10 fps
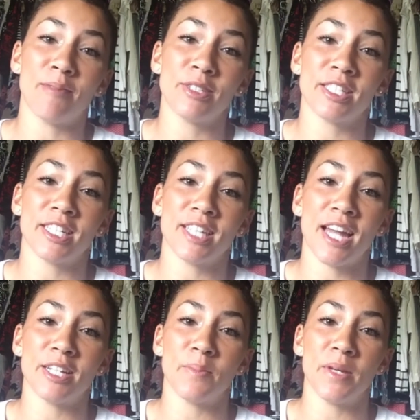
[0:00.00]
just
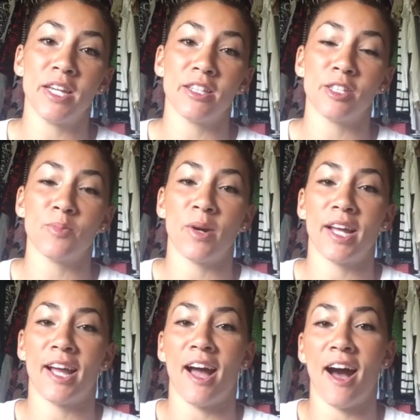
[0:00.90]
excited to be here this
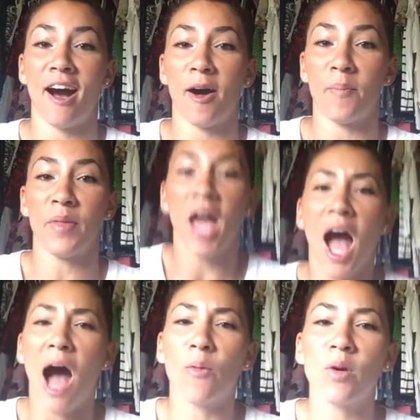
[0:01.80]
morning.
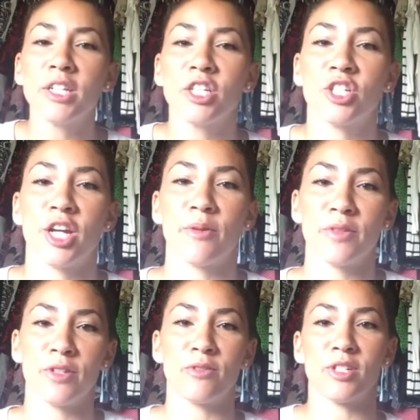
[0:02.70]
I wanted to share
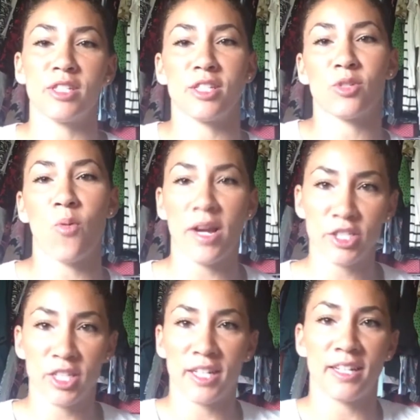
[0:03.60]
with you just this
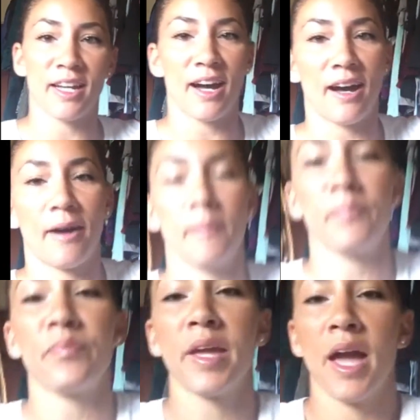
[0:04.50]
question
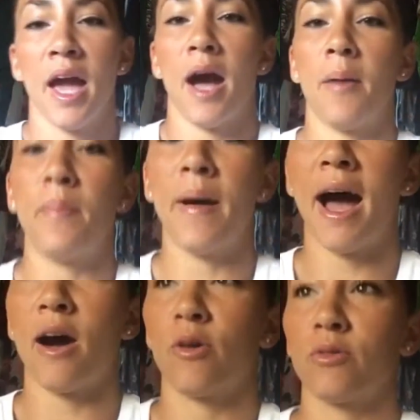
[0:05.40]

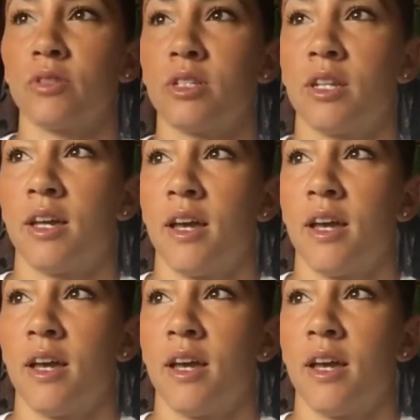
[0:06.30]
about